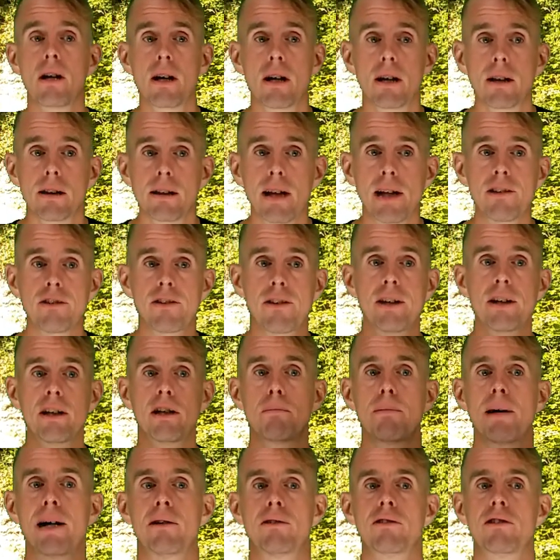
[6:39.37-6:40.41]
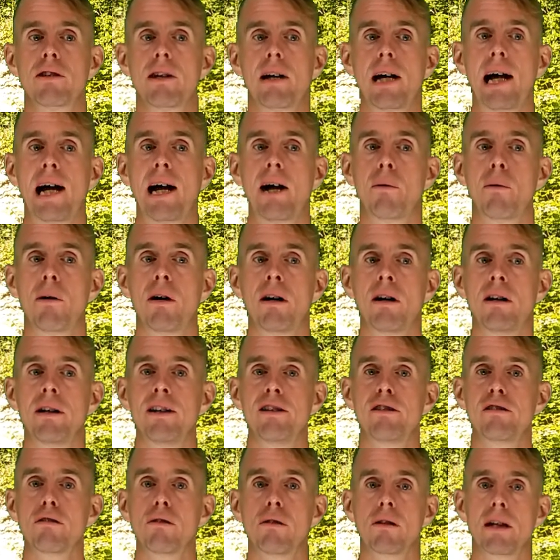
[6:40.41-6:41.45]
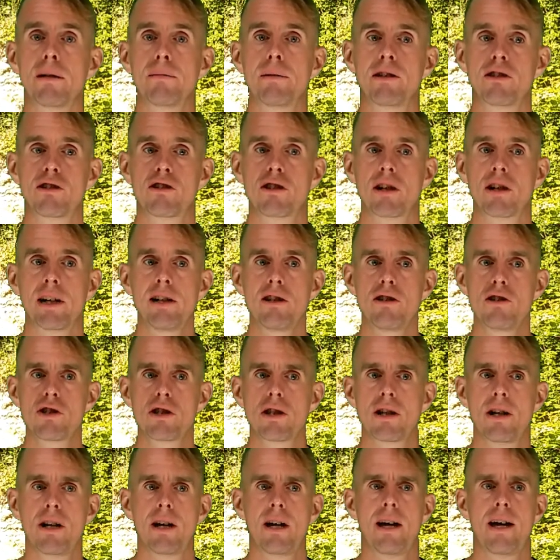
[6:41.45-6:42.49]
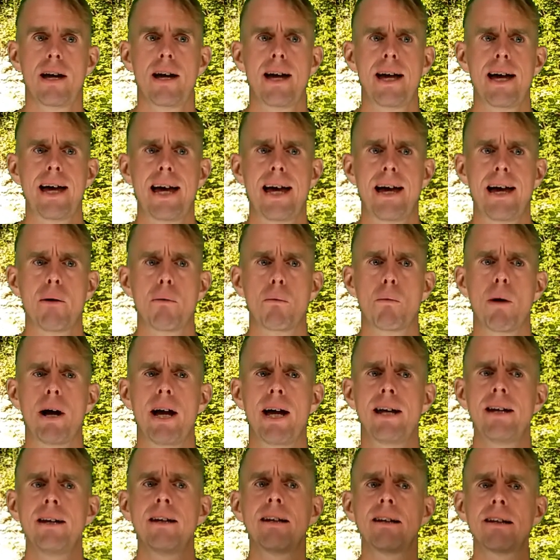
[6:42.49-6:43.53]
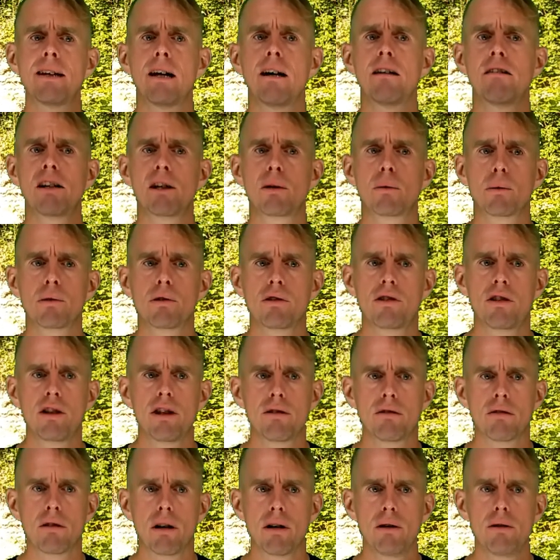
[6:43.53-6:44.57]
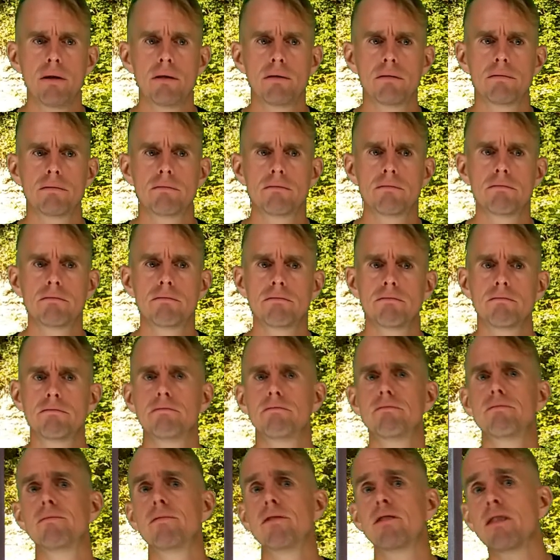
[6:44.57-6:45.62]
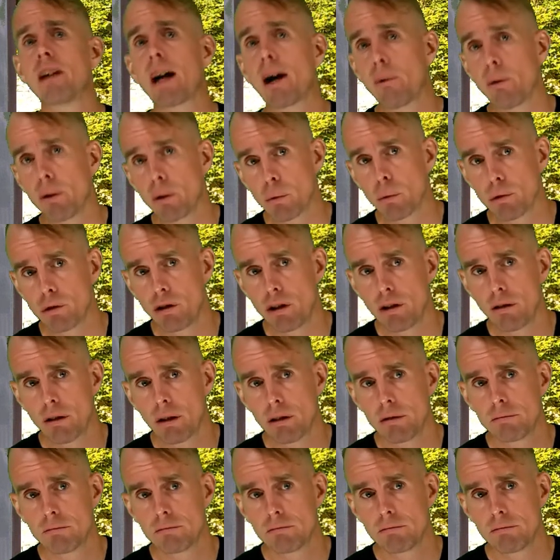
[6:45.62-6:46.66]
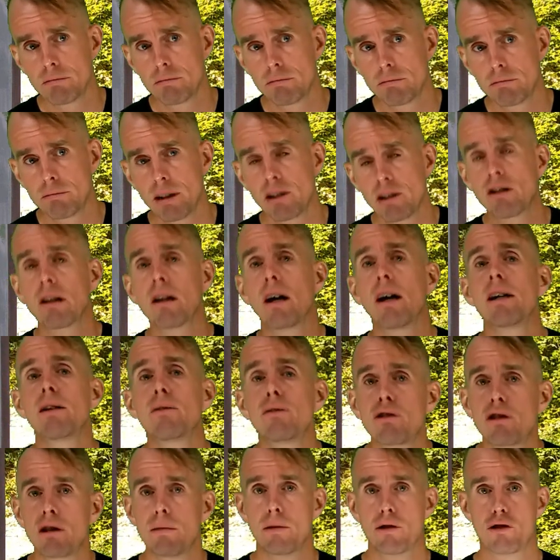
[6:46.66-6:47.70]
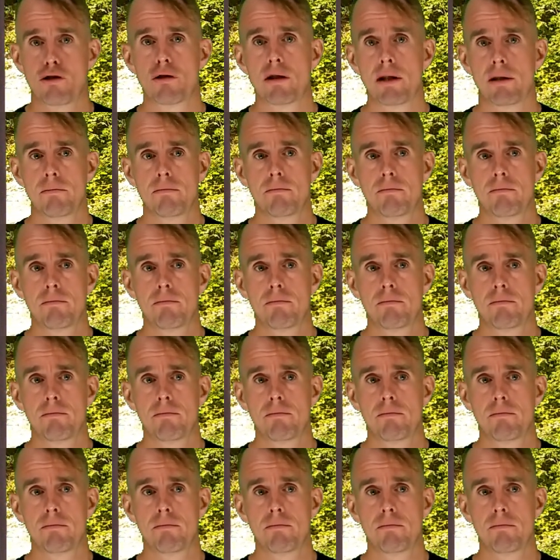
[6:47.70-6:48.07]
Let's think about how our integral limits change. When little r equals 0, tau equals 0. It's a line of symmetry.